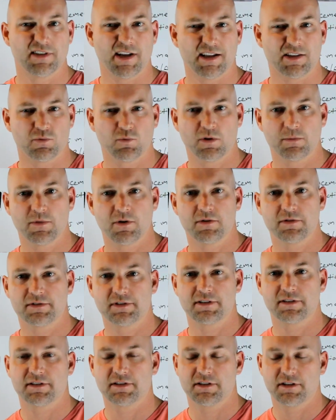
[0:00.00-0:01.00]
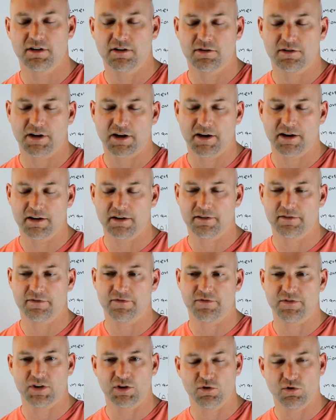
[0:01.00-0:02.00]
that's where most you know kind of
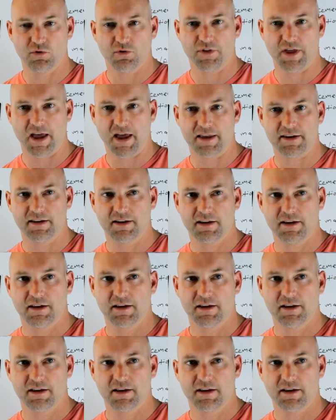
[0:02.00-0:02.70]
feel that